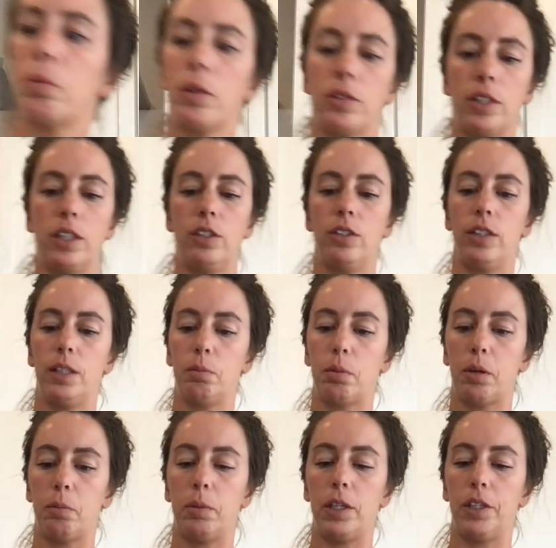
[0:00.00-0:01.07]
of protein you need
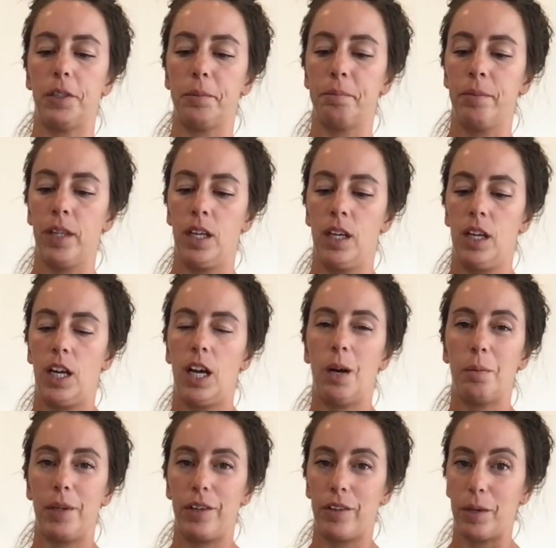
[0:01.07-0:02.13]
per meal.
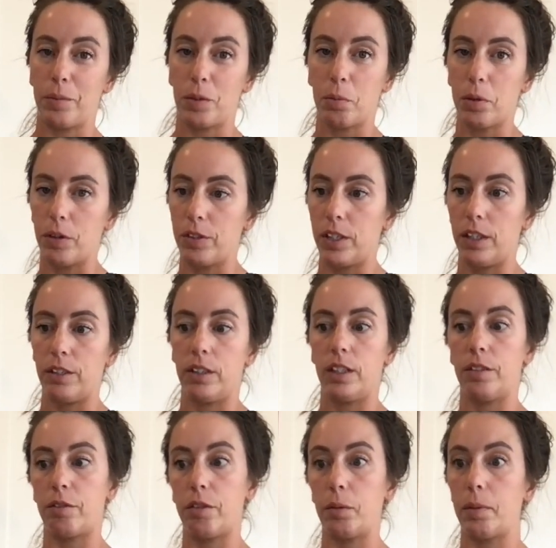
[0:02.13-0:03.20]
How many grams of protein are
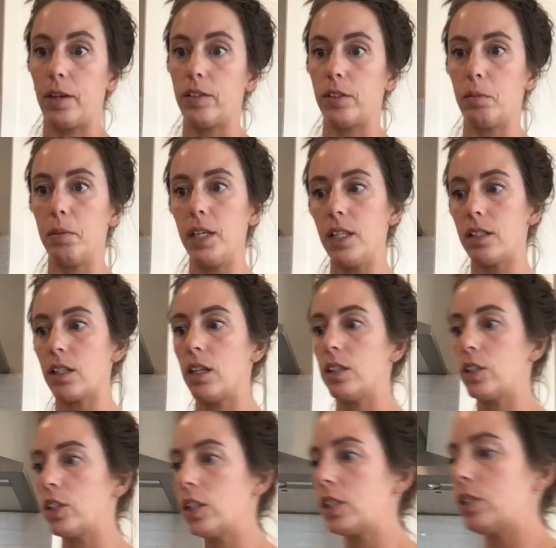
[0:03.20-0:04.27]
in 3 pounds of meat,
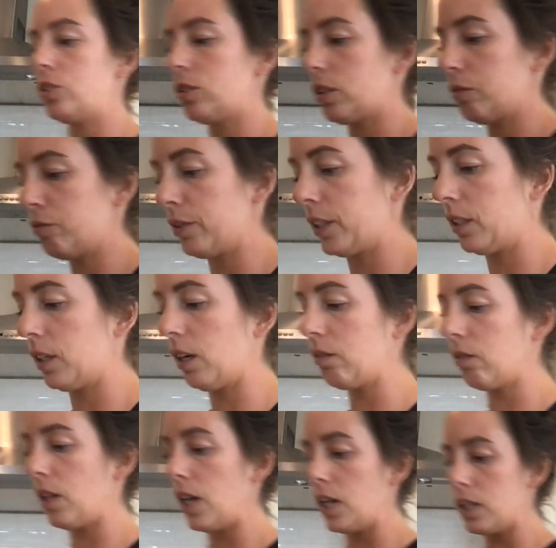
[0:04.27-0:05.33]
uncooked, you can figure
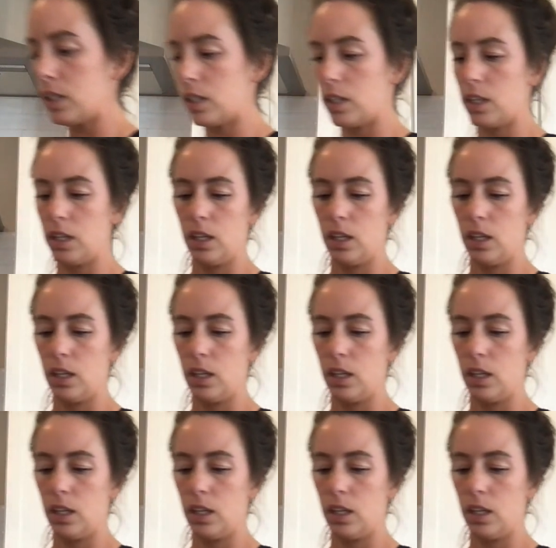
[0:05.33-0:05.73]
out that.